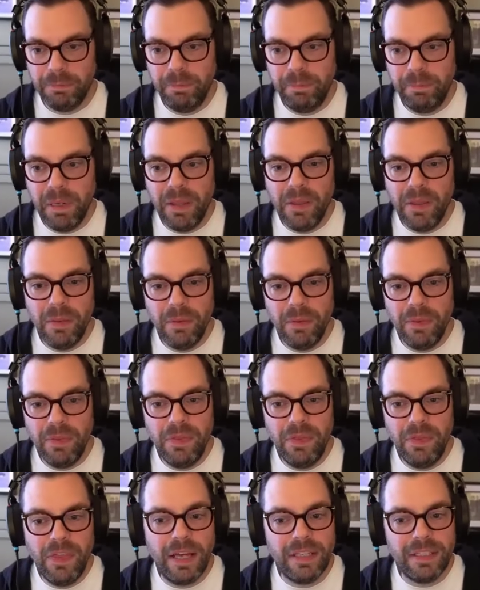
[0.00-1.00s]
but
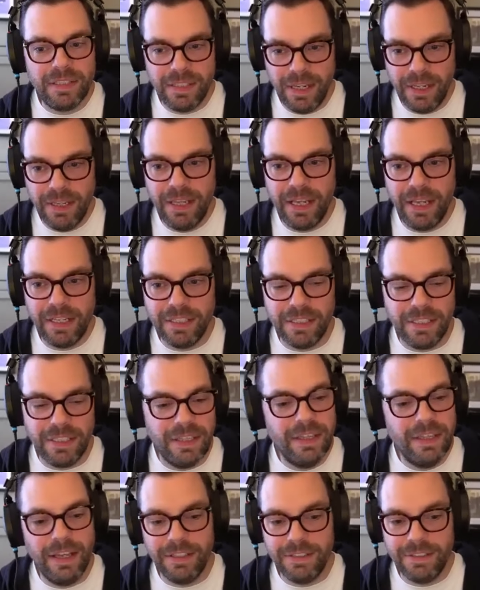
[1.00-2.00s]
that's that's
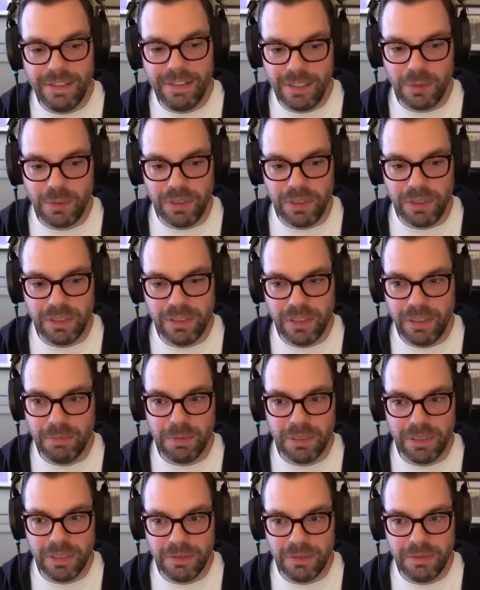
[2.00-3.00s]
that's next week's
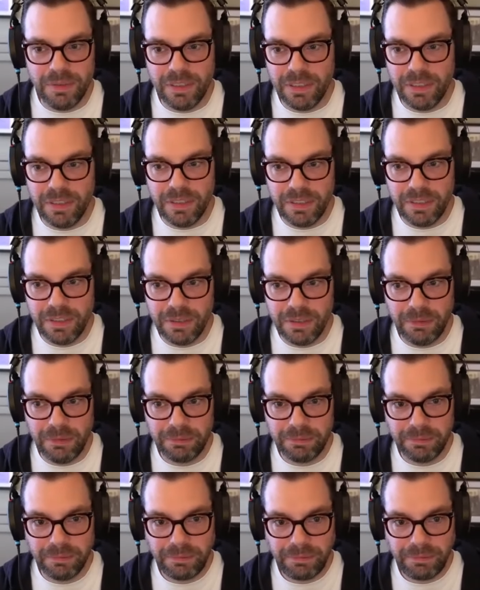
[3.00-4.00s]
episode, dear listener,
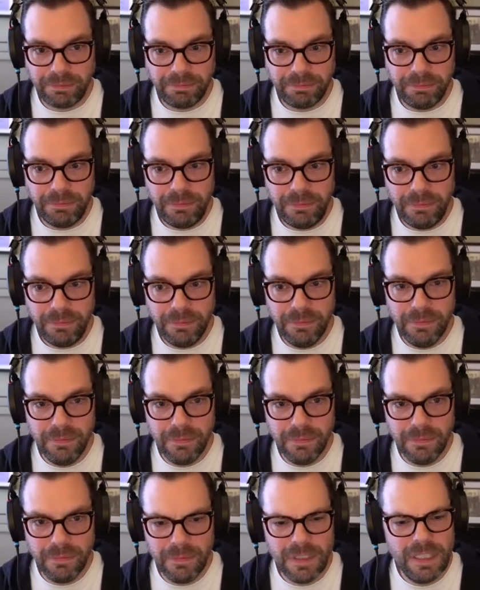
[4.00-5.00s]

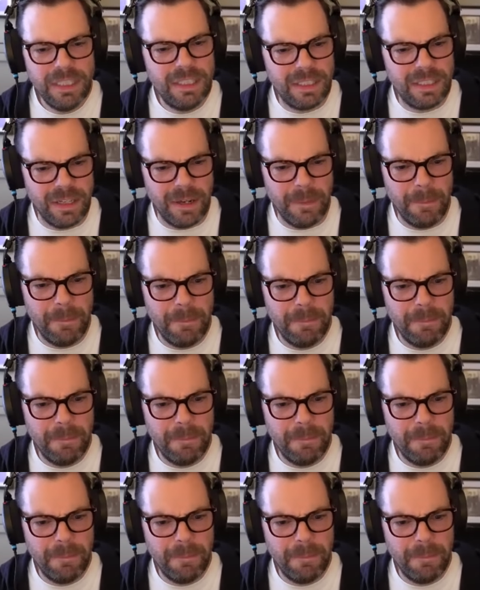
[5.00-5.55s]
isn't it?